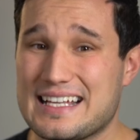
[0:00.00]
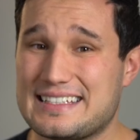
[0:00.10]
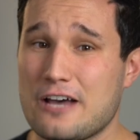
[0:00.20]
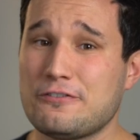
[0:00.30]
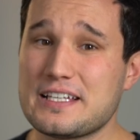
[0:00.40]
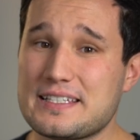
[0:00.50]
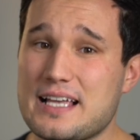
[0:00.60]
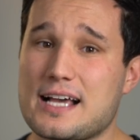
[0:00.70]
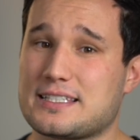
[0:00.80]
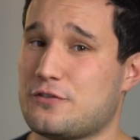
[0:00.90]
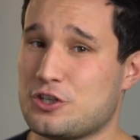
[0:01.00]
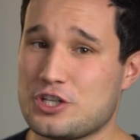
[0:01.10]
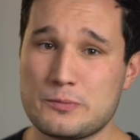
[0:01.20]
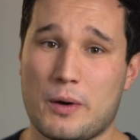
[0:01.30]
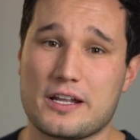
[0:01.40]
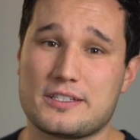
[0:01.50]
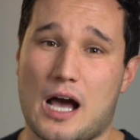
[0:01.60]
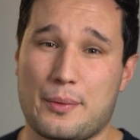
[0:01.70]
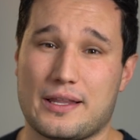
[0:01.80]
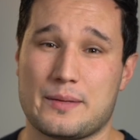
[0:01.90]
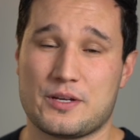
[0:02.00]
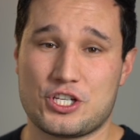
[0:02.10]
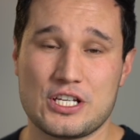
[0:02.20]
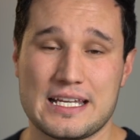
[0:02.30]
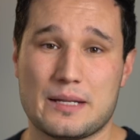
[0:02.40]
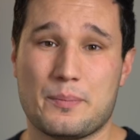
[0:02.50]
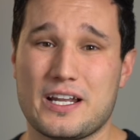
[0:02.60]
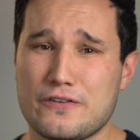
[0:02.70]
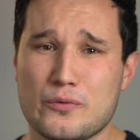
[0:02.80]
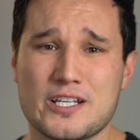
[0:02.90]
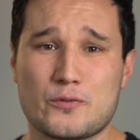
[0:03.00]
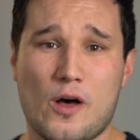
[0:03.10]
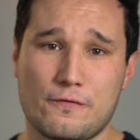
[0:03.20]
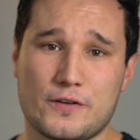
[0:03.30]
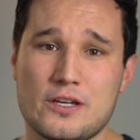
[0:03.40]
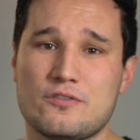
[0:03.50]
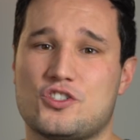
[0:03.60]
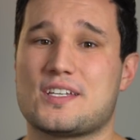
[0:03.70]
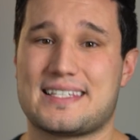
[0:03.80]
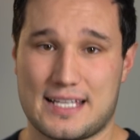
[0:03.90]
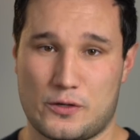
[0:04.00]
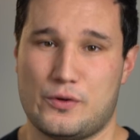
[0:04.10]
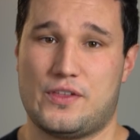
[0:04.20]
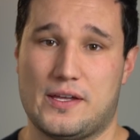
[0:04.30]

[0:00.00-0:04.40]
It definitely sucks if you just bought a top-of-line machine, but if it works well for you, just stick with